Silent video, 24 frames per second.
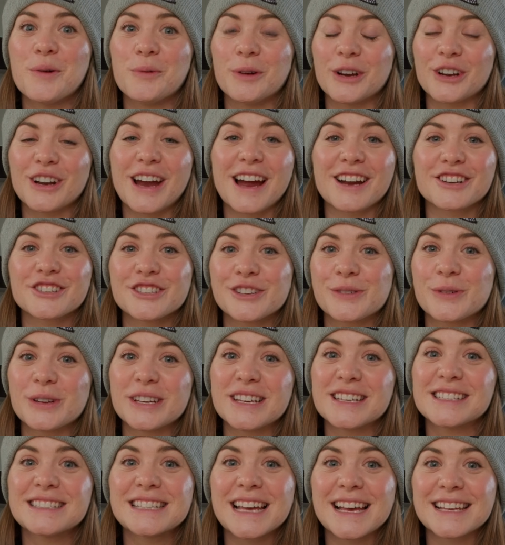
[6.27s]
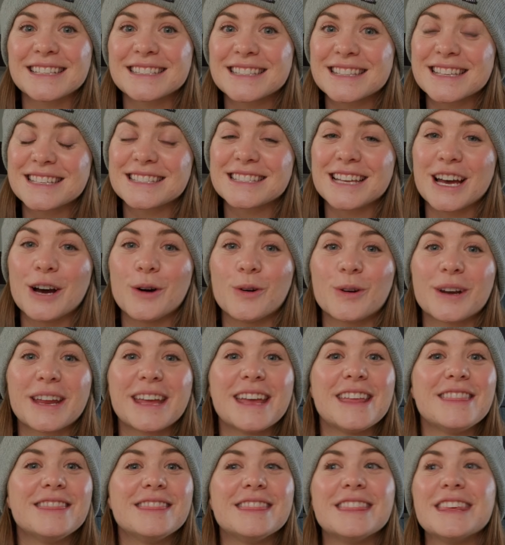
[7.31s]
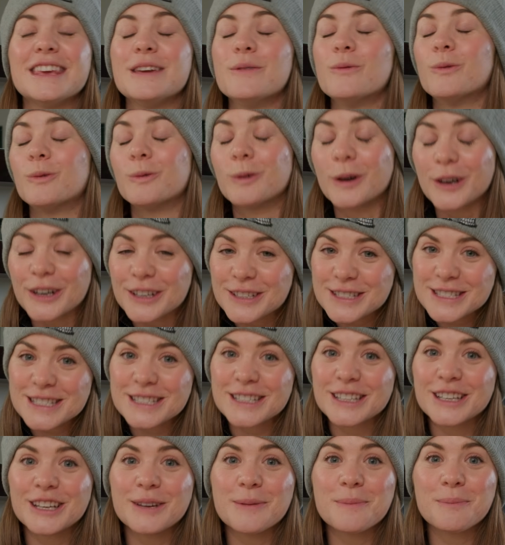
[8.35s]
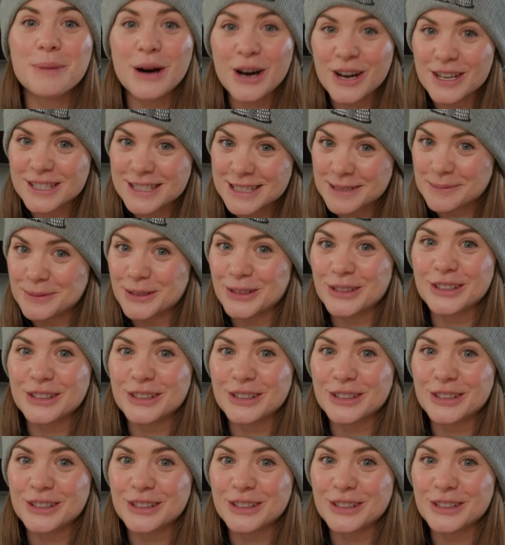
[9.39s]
We're actually going to test this out in the worst possible